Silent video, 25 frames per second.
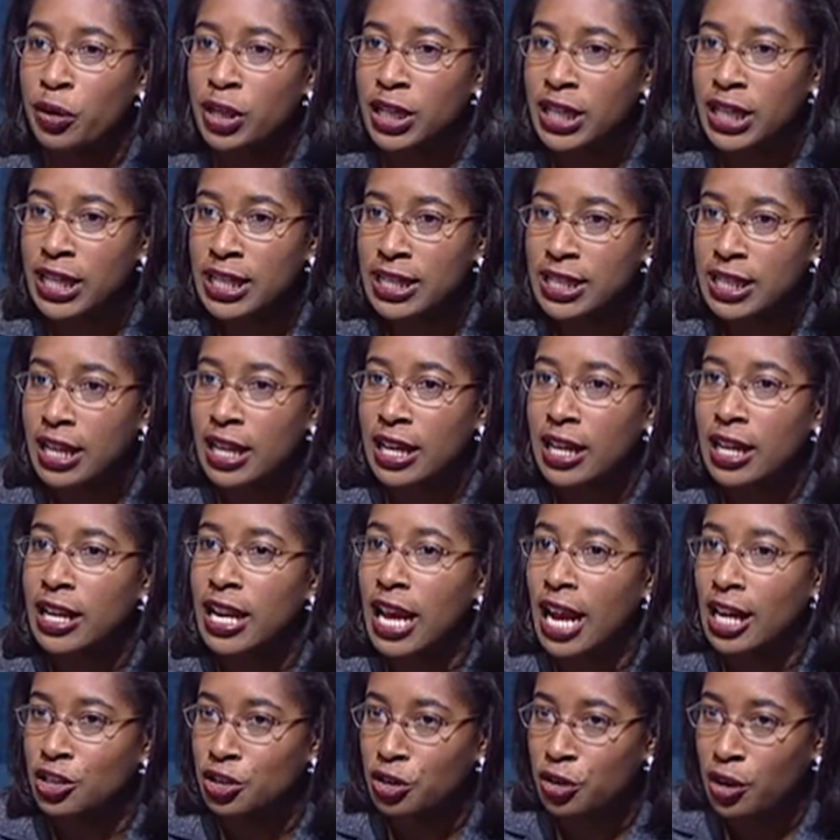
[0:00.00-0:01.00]
releasing a
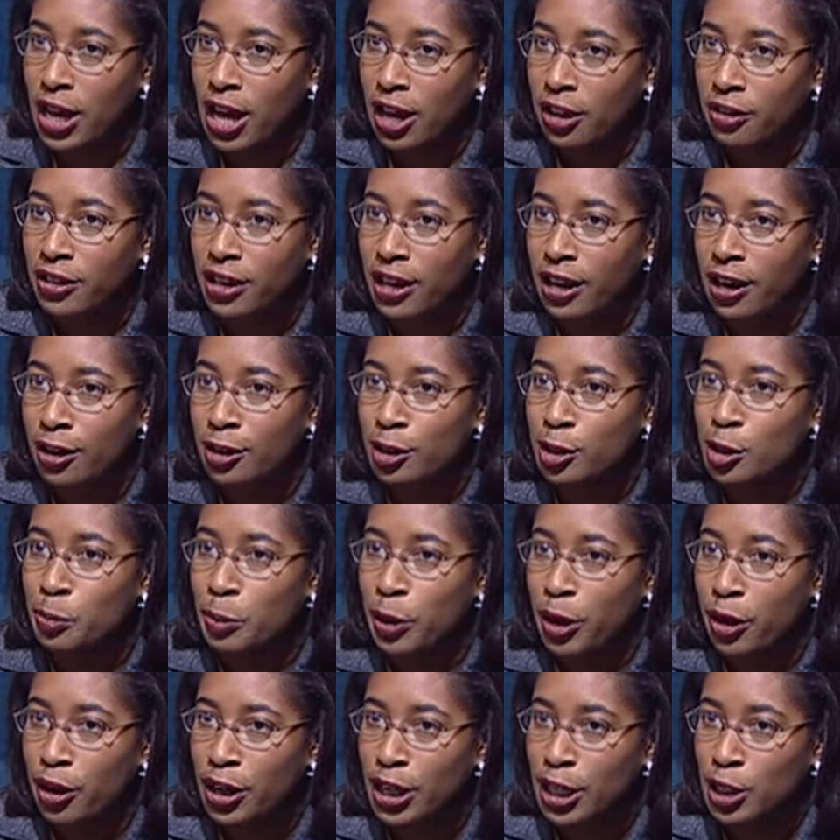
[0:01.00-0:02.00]
National Healthcare
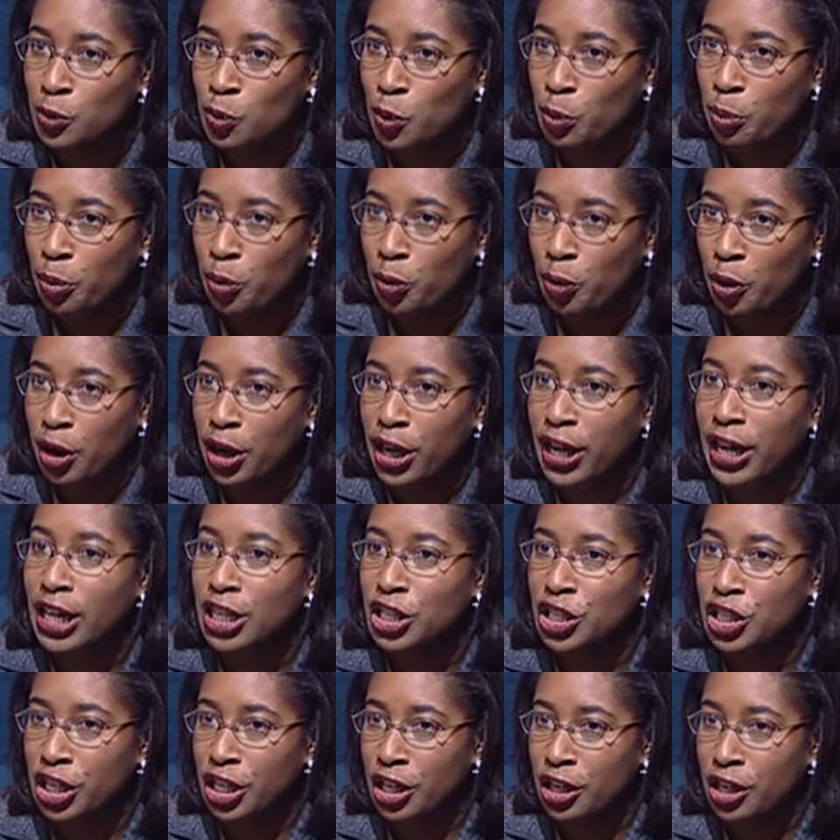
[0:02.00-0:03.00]
Disparities Report
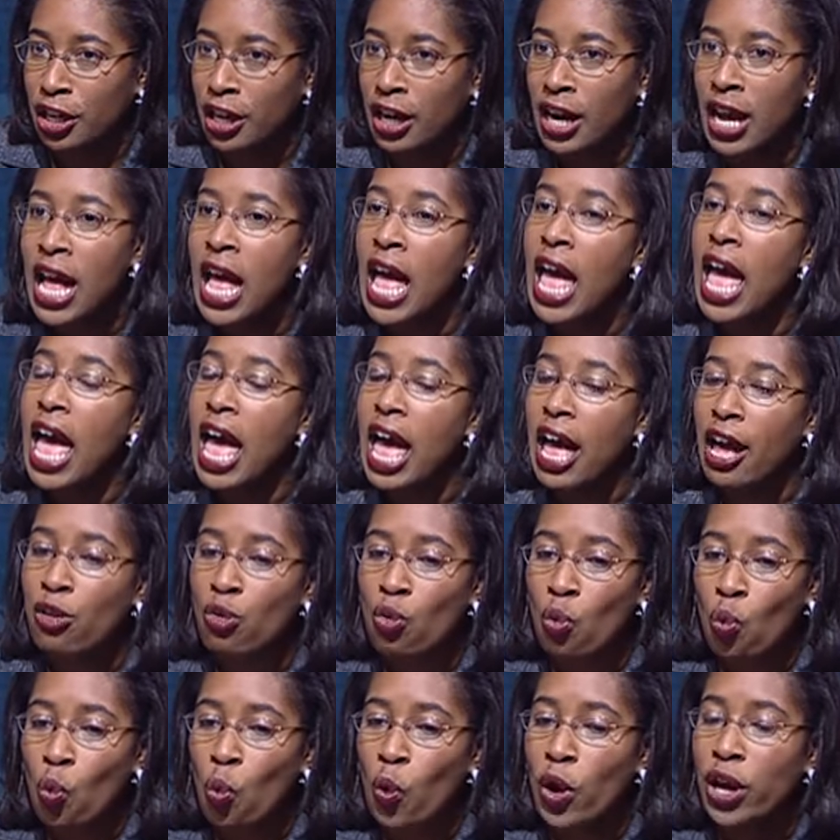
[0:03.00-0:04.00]
each year. And
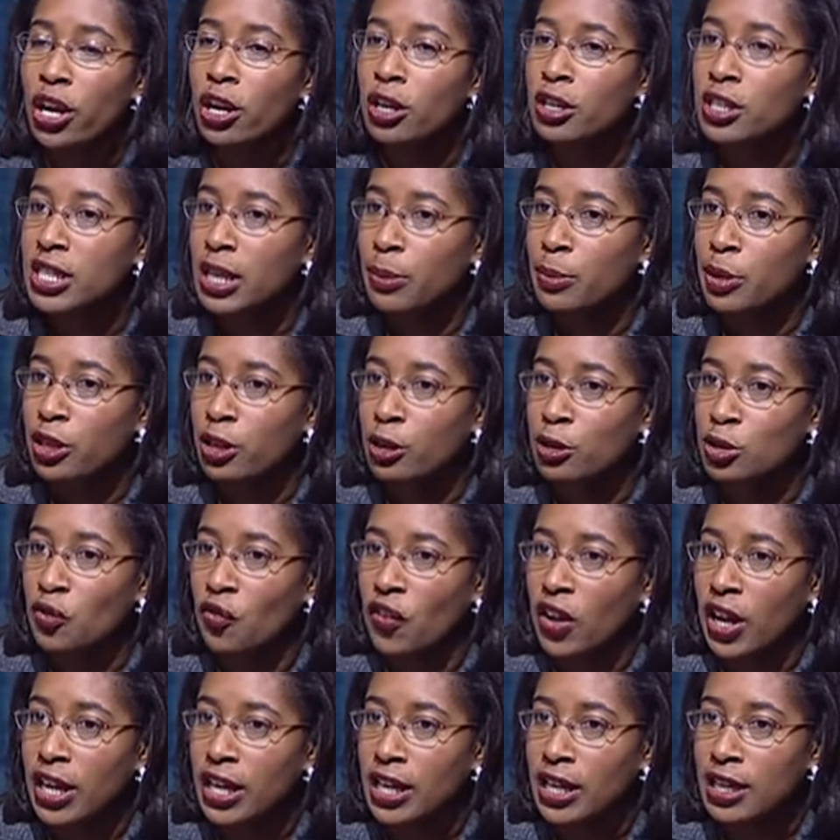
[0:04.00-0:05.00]
what are some of those
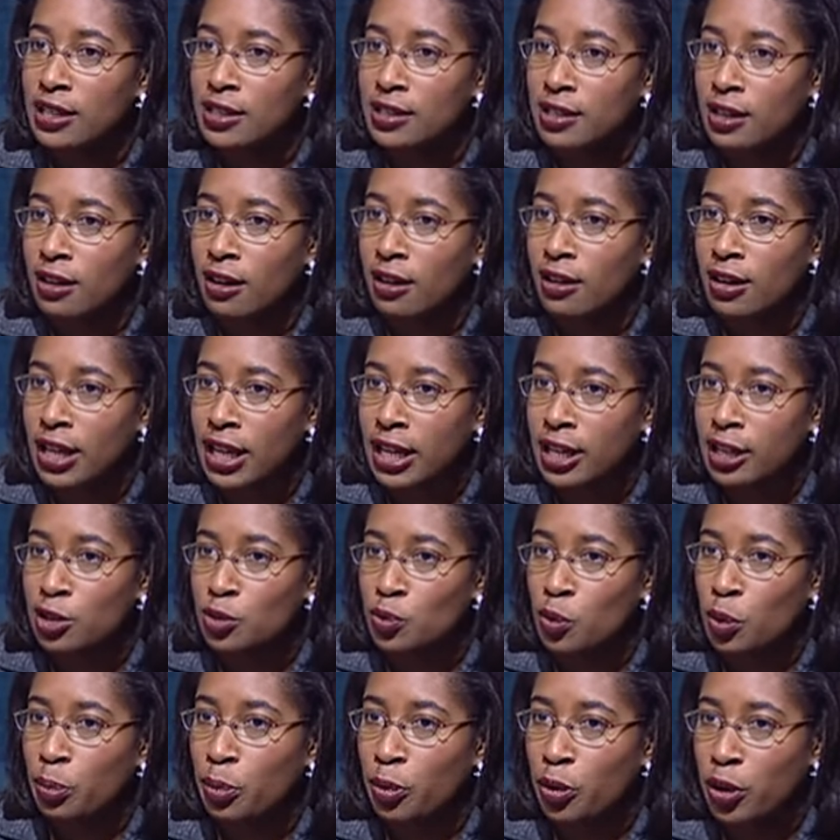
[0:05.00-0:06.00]
findings in our
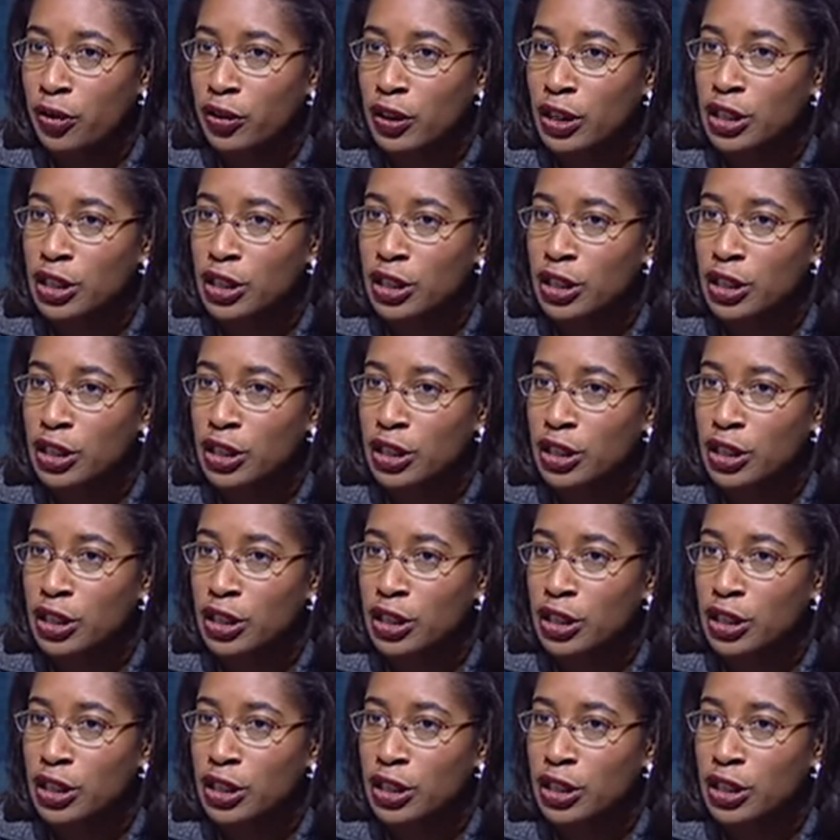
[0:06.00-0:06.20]
latest report